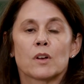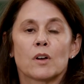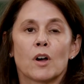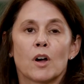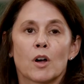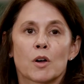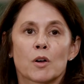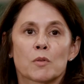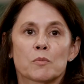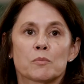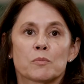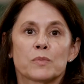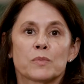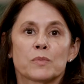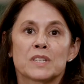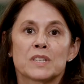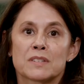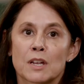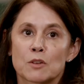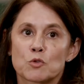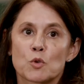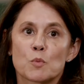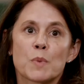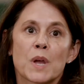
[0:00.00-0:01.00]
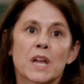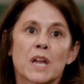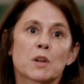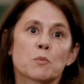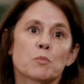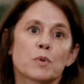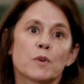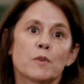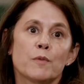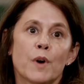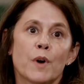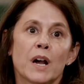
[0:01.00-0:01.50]
the central bank
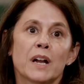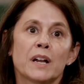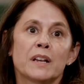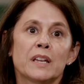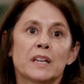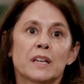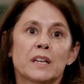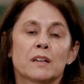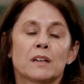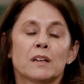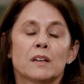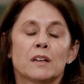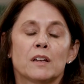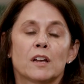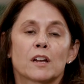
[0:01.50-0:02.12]
providing